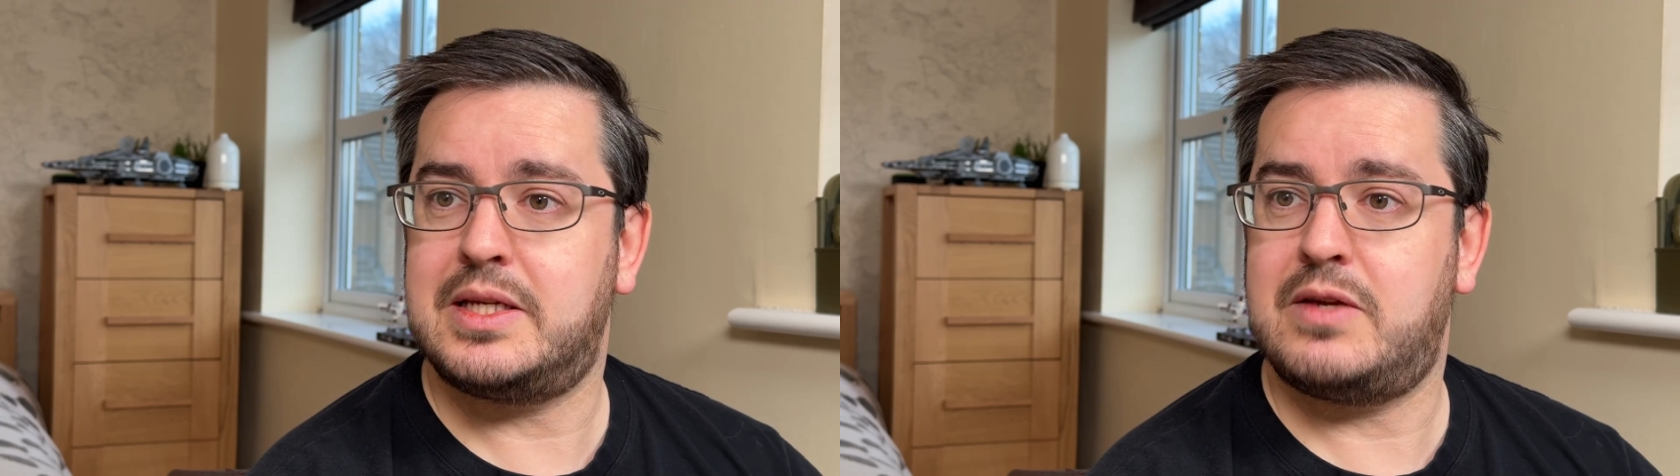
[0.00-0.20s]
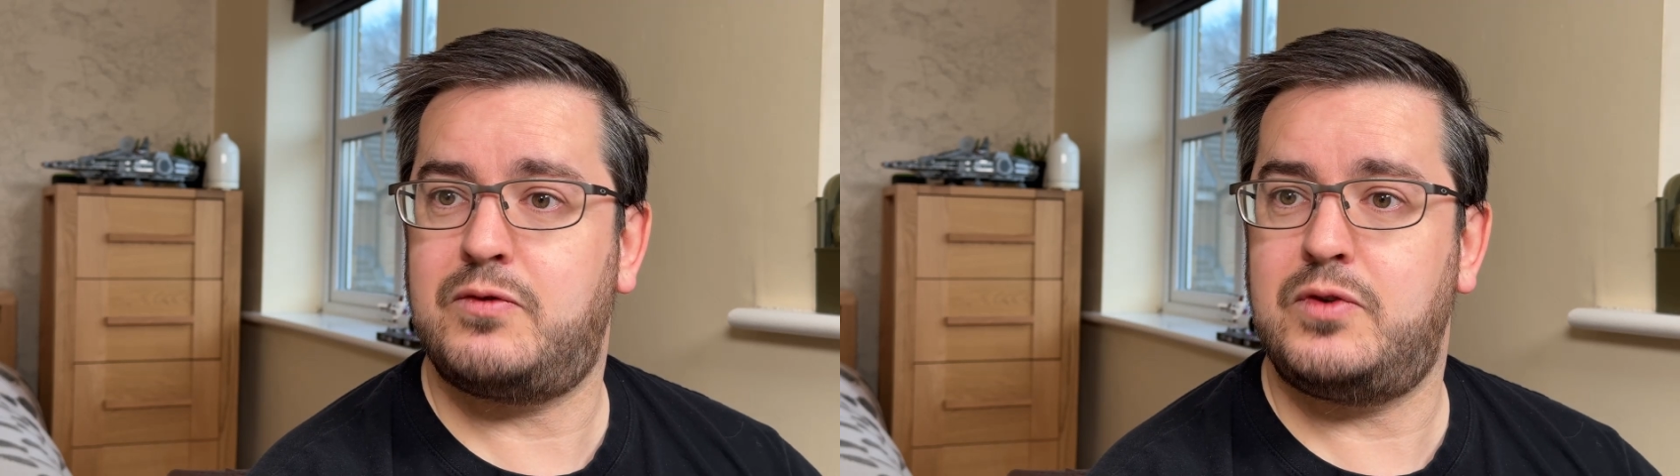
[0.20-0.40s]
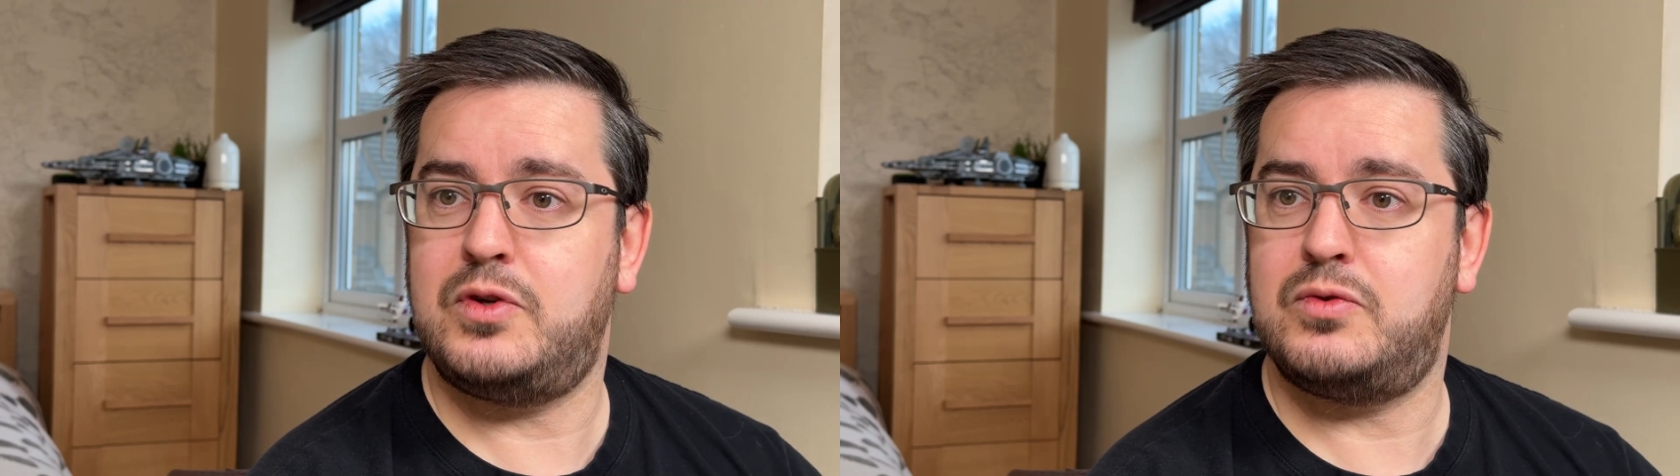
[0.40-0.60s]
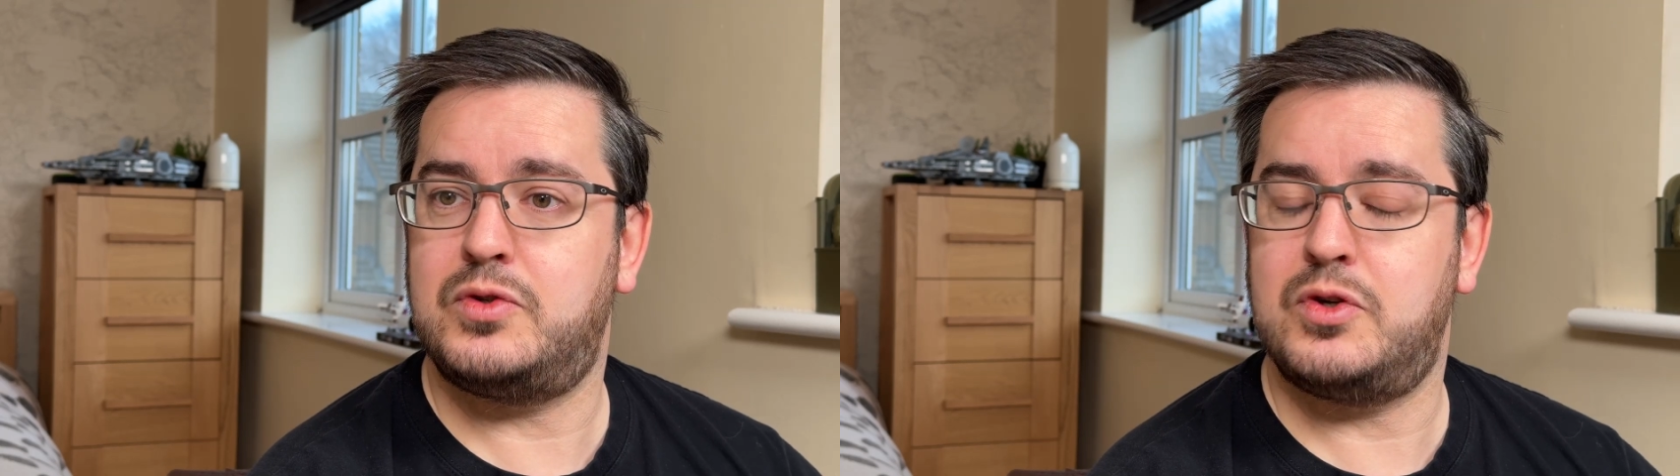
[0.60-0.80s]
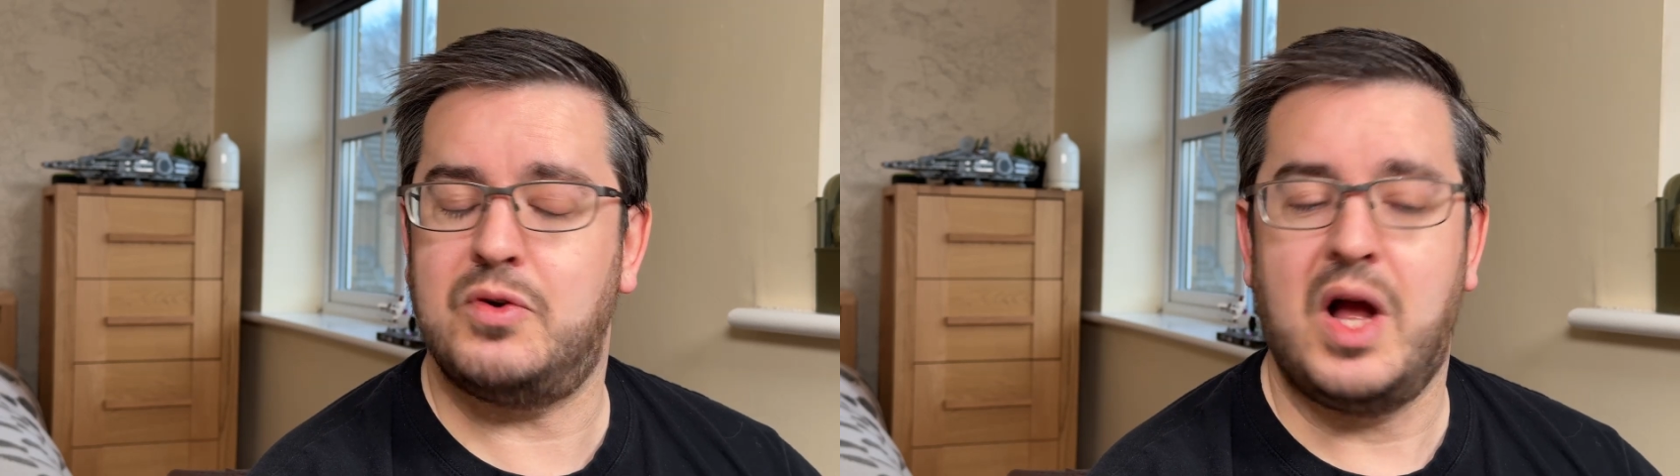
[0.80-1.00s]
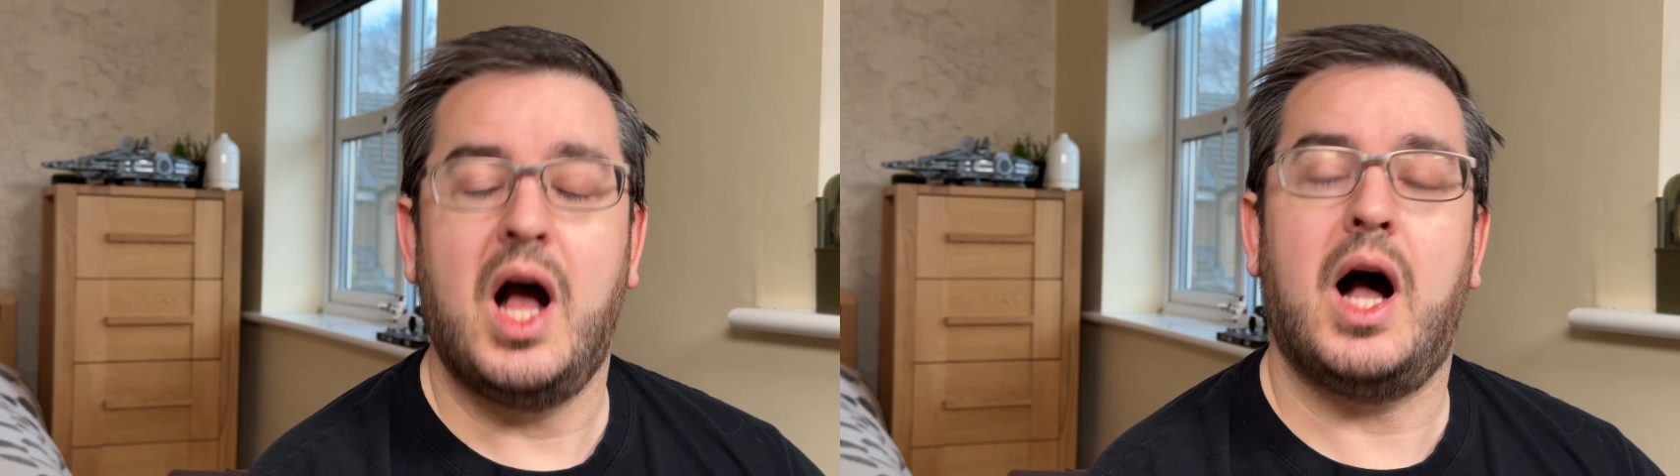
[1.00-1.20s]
if you do?